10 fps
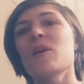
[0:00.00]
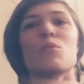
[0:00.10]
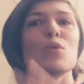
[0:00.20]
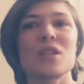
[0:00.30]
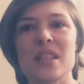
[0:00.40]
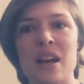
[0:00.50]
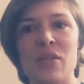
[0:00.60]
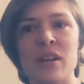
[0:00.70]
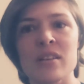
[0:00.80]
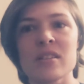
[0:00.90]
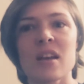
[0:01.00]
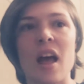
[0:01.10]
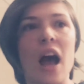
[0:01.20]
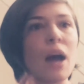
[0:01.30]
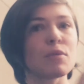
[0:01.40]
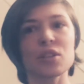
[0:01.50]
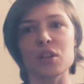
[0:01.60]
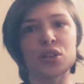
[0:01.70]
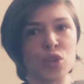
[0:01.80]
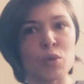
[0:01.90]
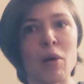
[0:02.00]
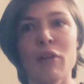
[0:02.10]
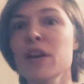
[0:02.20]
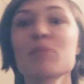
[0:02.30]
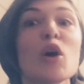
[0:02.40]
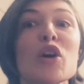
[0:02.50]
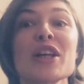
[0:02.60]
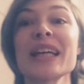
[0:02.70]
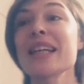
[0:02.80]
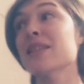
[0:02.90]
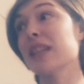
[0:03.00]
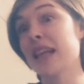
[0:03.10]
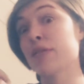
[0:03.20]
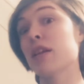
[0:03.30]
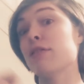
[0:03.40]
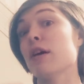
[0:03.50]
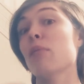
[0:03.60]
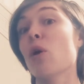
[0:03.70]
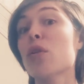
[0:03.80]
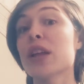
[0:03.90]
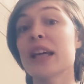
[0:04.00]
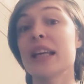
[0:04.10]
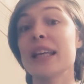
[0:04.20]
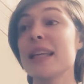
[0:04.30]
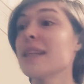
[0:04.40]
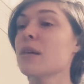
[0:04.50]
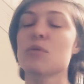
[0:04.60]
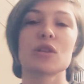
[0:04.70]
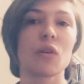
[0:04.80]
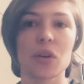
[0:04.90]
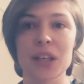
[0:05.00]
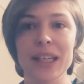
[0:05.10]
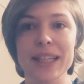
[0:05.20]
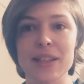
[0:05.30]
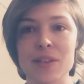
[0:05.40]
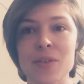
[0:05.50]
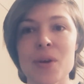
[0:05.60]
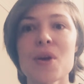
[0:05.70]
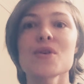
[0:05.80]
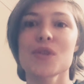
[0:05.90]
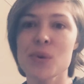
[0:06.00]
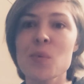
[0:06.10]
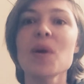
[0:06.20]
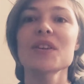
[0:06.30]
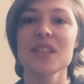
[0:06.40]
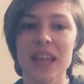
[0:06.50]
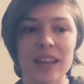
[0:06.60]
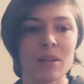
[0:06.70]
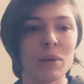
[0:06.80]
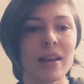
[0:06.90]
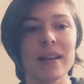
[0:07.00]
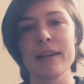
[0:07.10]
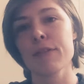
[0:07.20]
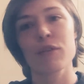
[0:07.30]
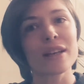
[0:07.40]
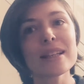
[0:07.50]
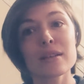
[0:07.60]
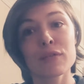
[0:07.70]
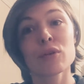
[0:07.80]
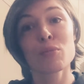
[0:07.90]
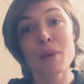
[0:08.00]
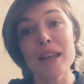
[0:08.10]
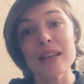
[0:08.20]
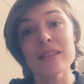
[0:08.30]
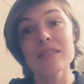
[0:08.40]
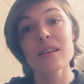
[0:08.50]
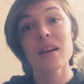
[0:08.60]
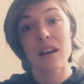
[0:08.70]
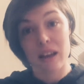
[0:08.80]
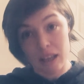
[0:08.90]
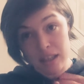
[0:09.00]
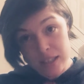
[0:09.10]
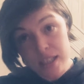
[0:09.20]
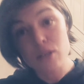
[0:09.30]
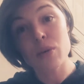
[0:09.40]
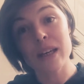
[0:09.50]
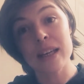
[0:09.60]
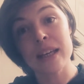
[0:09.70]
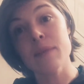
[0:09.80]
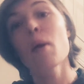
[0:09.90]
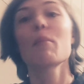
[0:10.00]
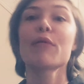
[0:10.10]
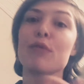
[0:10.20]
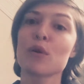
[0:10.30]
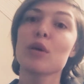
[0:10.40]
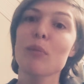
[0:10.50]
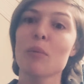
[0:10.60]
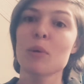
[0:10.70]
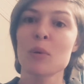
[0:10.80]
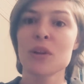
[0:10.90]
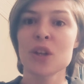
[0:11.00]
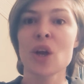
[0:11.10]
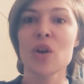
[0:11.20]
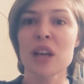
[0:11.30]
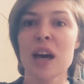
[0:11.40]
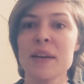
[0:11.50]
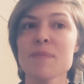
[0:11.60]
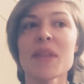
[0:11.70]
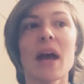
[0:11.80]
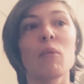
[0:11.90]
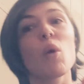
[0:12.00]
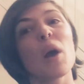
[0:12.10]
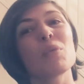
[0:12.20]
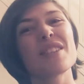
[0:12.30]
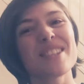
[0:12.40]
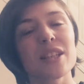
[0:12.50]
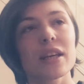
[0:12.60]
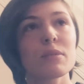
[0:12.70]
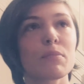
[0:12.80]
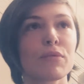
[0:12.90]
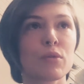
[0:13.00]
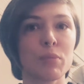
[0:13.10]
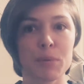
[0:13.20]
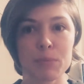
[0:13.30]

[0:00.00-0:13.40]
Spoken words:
wooded areas, I'm just going to zoom off and I'm not going to heel. Even if I'm on the healing lead, I'm just not going to listen. So you want to get them healing for at least a few minutes and continue healing before you pop them on the long line. And what I would suggest before